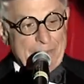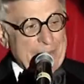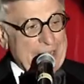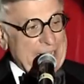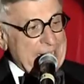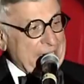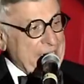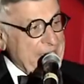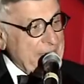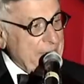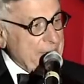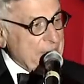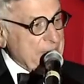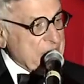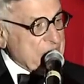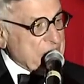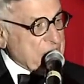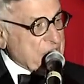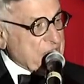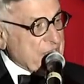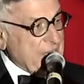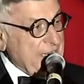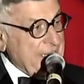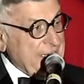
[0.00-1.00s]
making
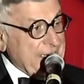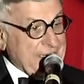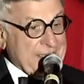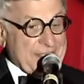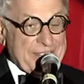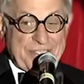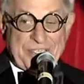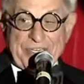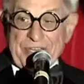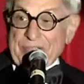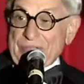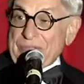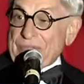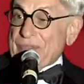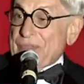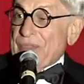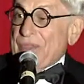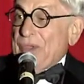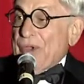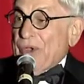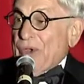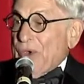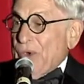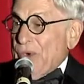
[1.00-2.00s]
mistakes in
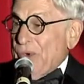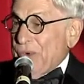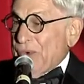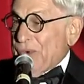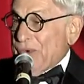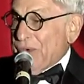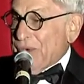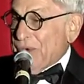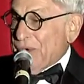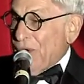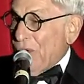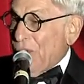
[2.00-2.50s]
the good